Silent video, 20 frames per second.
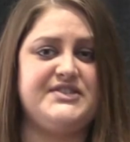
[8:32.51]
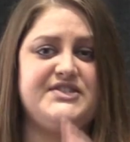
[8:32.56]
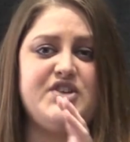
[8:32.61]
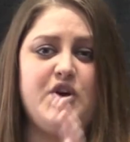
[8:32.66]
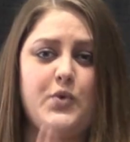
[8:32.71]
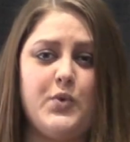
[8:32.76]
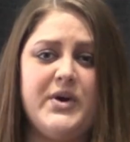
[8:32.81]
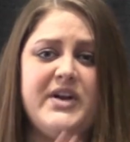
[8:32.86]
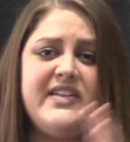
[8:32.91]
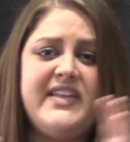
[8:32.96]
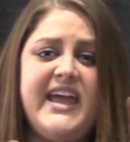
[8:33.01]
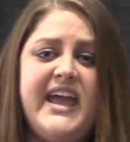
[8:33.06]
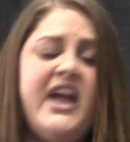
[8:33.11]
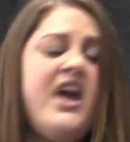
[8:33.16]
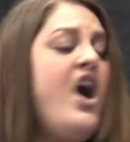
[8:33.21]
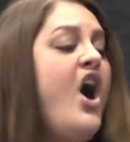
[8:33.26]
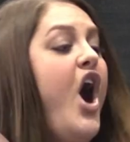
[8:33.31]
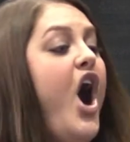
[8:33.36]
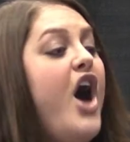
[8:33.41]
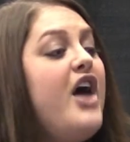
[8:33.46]
So really
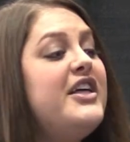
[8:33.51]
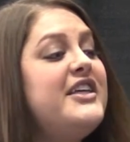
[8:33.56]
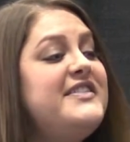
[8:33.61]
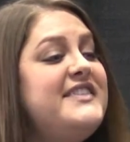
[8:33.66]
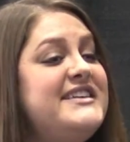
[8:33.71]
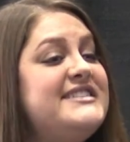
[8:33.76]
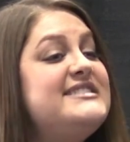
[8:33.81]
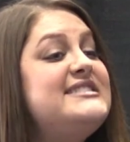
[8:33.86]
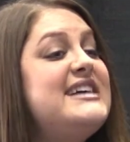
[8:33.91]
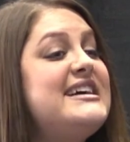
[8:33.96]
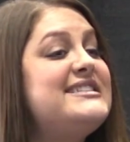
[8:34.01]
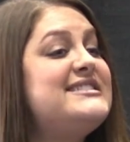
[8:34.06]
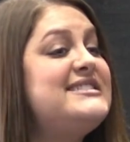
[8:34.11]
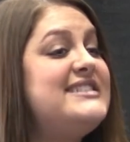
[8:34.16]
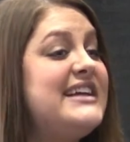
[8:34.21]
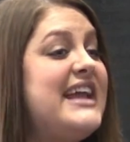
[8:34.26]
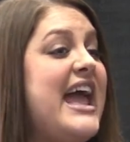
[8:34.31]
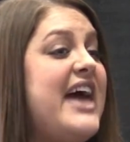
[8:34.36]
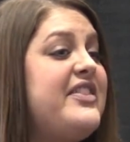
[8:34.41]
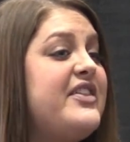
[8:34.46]
all of these tests
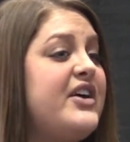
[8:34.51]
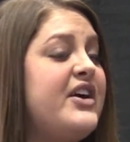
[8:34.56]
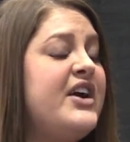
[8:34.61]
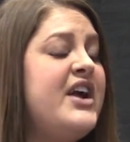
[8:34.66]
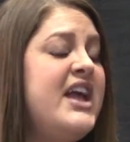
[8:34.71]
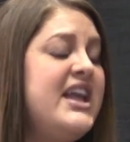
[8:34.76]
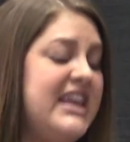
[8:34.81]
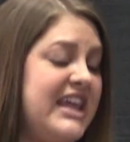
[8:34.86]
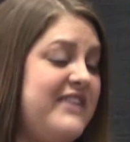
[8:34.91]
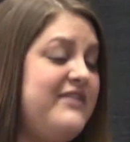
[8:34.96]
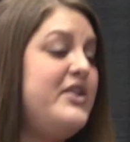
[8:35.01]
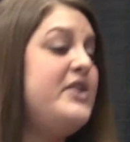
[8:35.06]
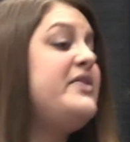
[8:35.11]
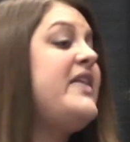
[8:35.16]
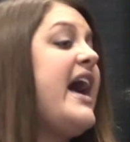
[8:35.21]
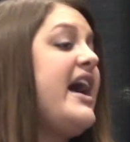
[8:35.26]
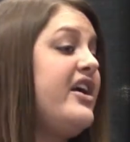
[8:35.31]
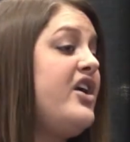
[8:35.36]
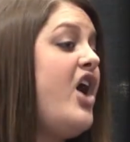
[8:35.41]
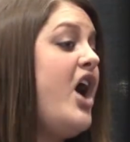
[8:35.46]
together give you
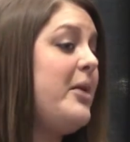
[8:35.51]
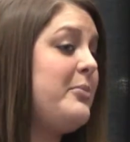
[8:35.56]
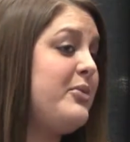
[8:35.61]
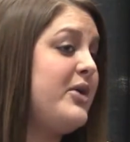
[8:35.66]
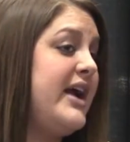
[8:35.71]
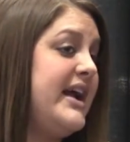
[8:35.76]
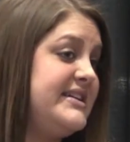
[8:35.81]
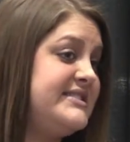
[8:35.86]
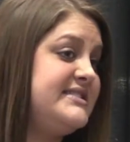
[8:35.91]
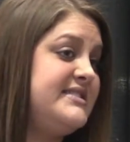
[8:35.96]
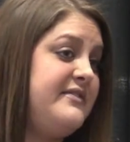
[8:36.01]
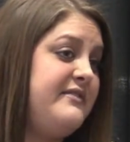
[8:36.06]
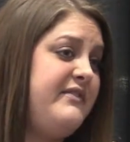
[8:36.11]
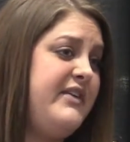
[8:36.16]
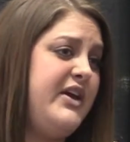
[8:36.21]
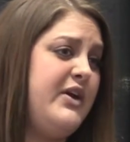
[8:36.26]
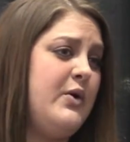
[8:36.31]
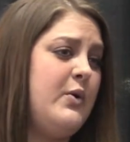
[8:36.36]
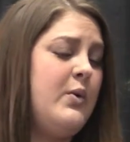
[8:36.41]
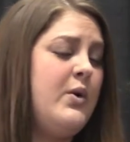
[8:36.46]
that comprehensive
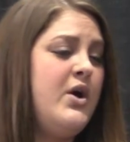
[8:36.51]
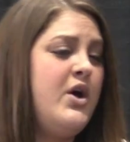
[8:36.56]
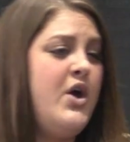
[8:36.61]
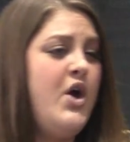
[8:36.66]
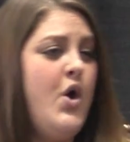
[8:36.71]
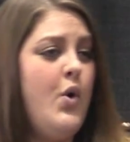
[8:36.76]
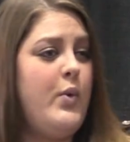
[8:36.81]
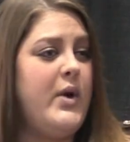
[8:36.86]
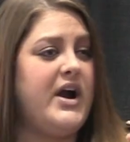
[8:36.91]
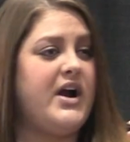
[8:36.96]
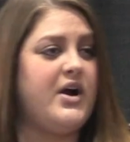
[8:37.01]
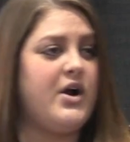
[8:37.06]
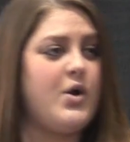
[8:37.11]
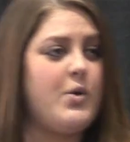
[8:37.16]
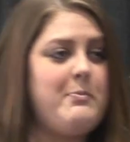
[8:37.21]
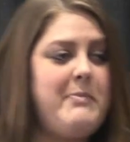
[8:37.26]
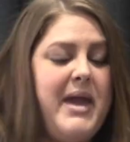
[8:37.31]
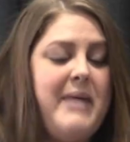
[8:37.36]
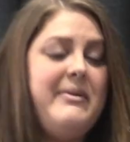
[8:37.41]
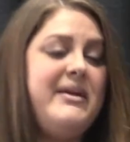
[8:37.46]
view where
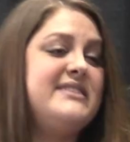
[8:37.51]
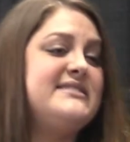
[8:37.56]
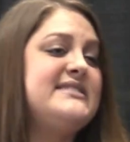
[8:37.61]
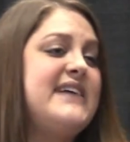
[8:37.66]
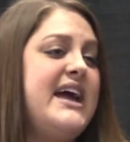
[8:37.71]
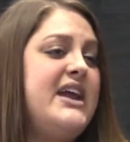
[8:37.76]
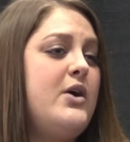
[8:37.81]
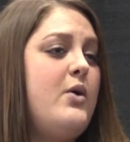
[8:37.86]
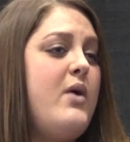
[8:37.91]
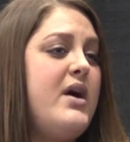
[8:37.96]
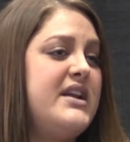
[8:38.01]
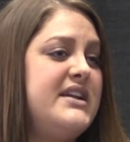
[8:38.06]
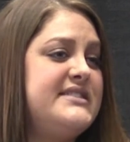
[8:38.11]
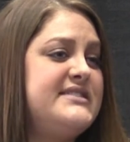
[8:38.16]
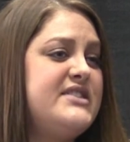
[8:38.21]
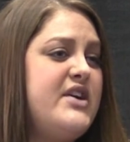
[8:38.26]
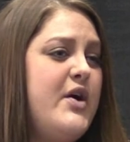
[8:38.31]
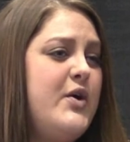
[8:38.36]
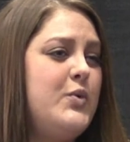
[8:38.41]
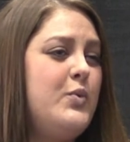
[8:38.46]
maybe Cyto on
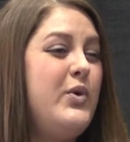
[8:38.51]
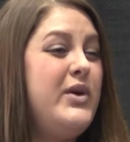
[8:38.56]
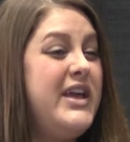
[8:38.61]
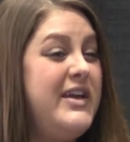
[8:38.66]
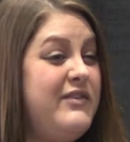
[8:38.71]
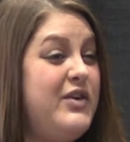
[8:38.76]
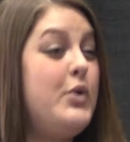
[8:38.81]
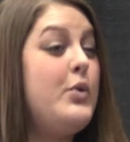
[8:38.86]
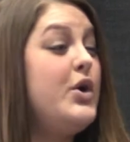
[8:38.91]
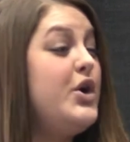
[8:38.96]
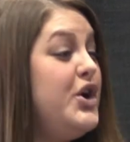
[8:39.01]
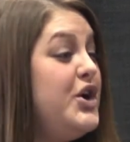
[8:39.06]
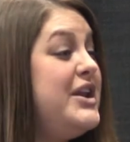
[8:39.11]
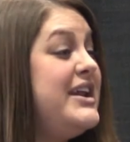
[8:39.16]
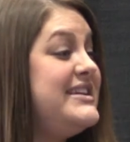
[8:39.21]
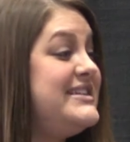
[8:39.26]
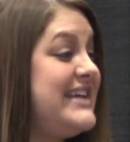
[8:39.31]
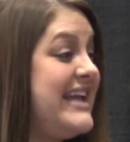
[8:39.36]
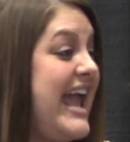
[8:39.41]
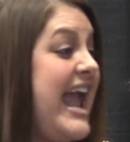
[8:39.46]
its own will give you a good
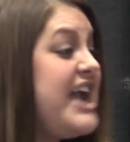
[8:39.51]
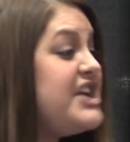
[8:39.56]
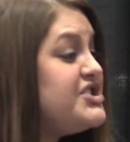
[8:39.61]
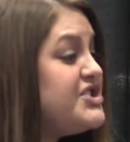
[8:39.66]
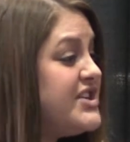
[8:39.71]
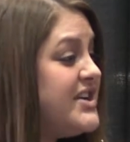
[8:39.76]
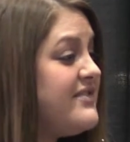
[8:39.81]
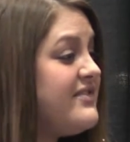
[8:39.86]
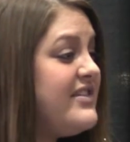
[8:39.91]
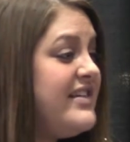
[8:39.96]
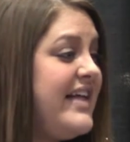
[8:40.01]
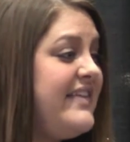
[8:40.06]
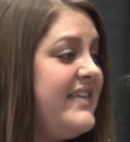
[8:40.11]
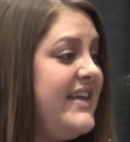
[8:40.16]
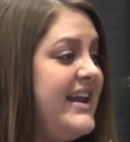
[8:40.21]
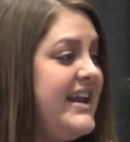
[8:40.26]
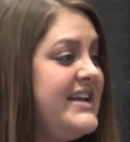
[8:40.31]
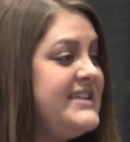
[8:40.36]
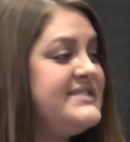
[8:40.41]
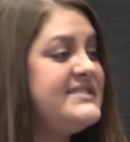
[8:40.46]
indication of
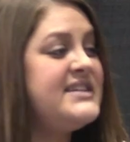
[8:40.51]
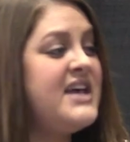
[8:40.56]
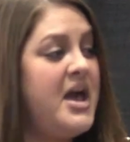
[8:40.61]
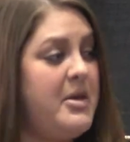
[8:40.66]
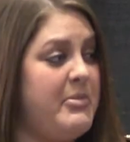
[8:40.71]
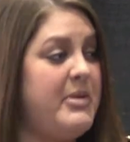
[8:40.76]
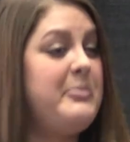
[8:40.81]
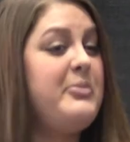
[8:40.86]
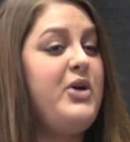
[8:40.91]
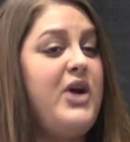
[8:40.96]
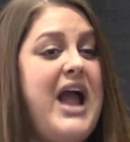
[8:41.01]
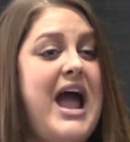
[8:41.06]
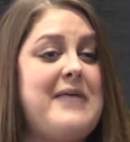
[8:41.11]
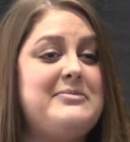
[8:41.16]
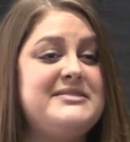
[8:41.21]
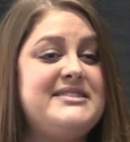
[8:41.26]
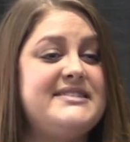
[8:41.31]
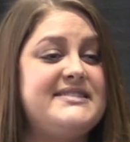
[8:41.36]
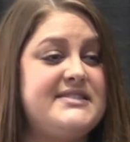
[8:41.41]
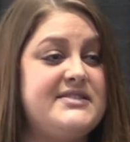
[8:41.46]
cleanliness, but
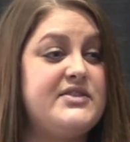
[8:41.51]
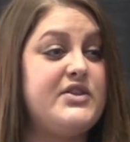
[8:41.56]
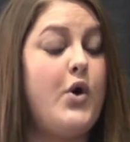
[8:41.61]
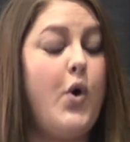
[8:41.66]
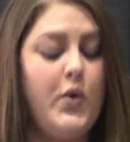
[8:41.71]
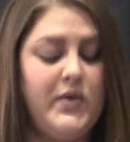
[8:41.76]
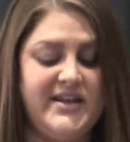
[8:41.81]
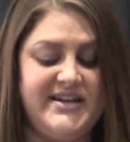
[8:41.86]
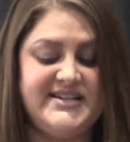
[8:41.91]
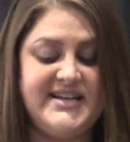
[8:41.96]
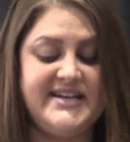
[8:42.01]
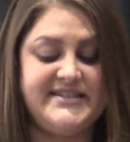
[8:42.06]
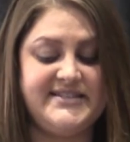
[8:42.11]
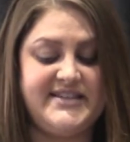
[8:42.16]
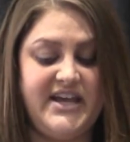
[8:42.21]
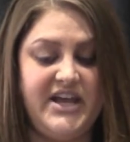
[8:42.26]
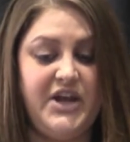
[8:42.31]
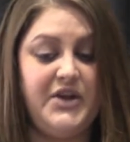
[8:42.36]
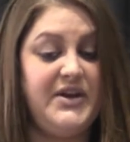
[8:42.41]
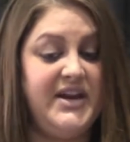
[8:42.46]
perhaps isn't the only test
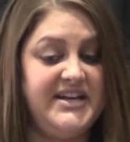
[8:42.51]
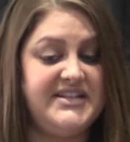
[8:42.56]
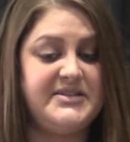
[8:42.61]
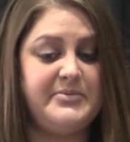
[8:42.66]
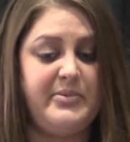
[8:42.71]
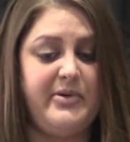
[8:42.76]
that you need to